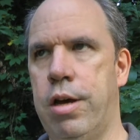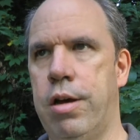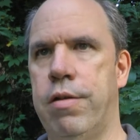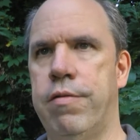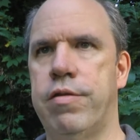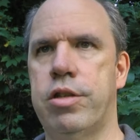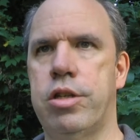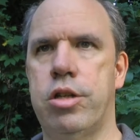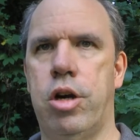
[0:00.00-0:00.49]

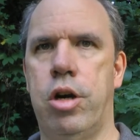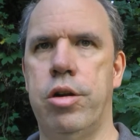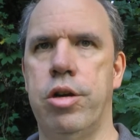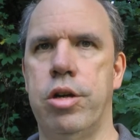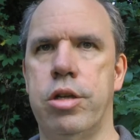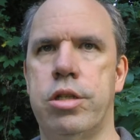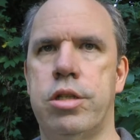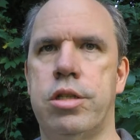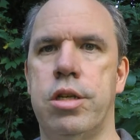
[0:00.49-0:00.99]
For
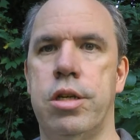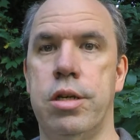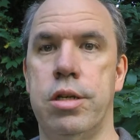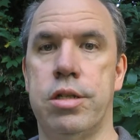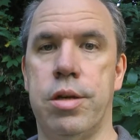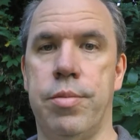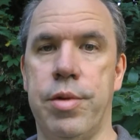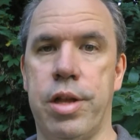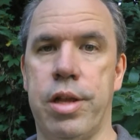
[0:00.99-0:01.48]
starters,
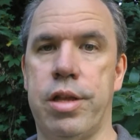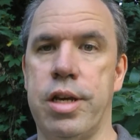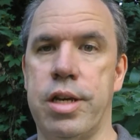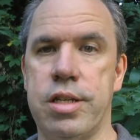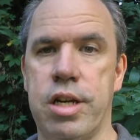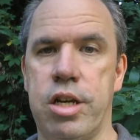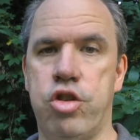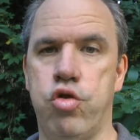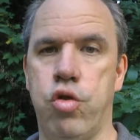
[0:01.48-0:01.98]
some of the
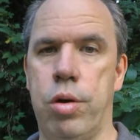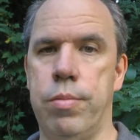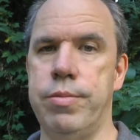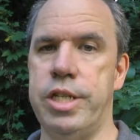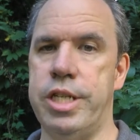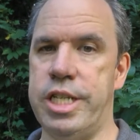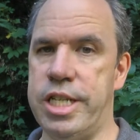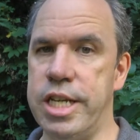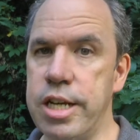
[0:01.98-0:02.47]
things that Trump
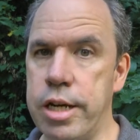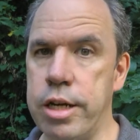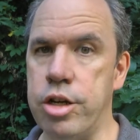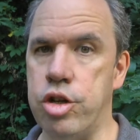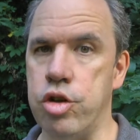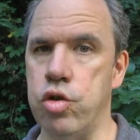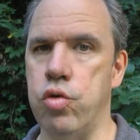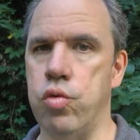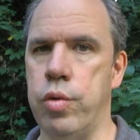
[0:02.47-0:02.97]

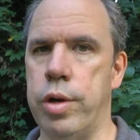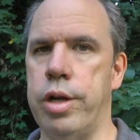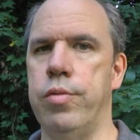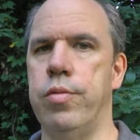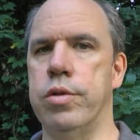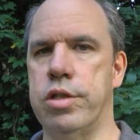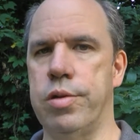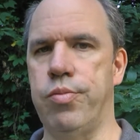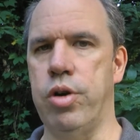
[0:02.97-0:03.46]
didn't do when he
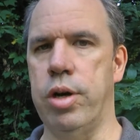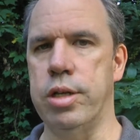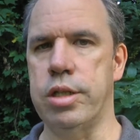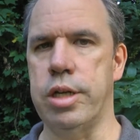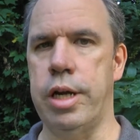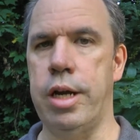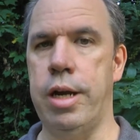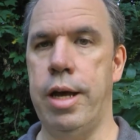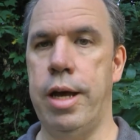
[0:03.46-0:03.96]
was the
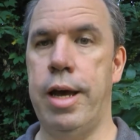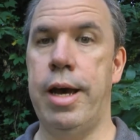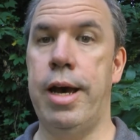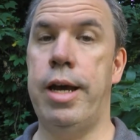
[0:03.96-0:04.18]
president,